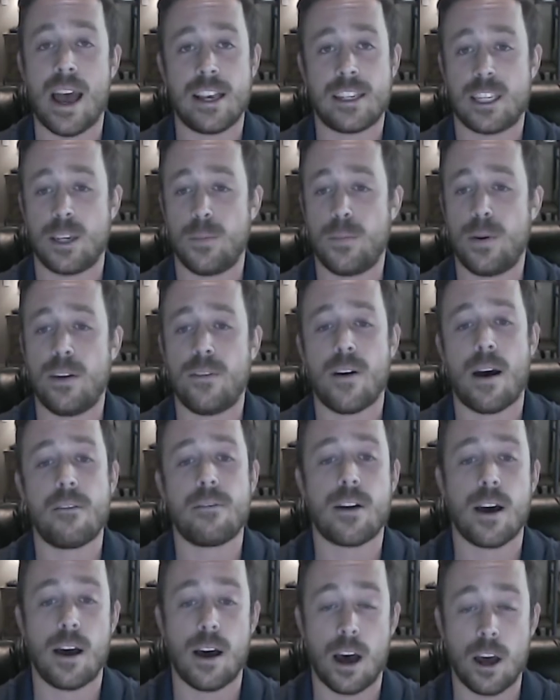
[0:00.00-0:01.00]
S&P
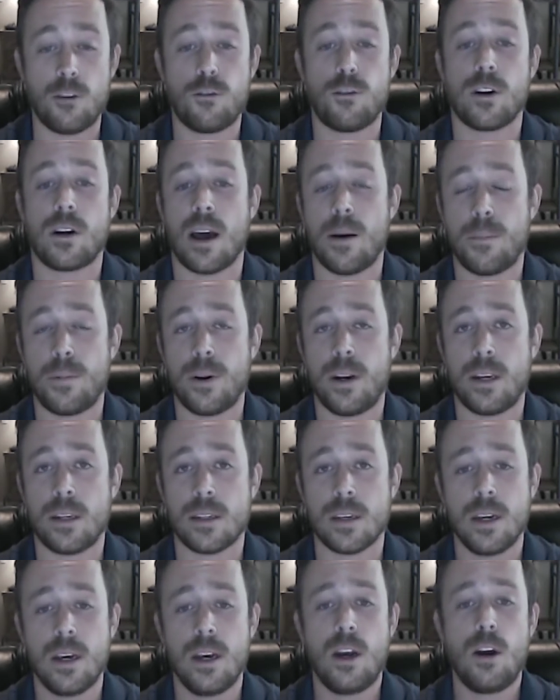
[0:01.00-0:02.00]
500
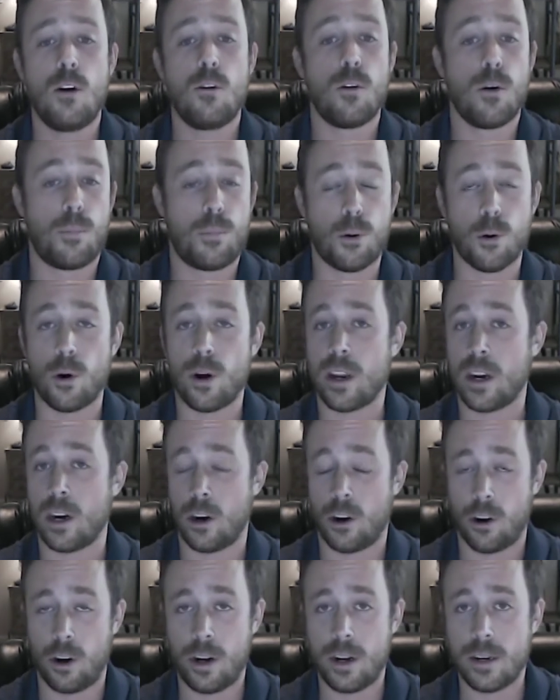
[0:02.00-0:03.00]
companies reporting
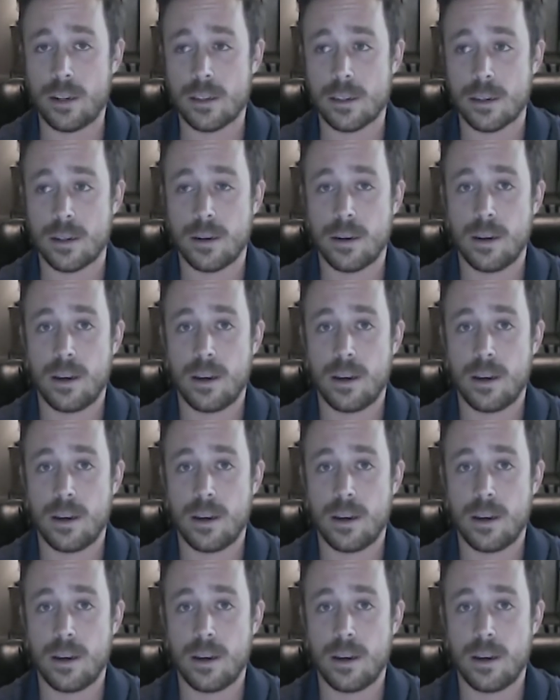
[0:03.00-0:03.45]
earnings.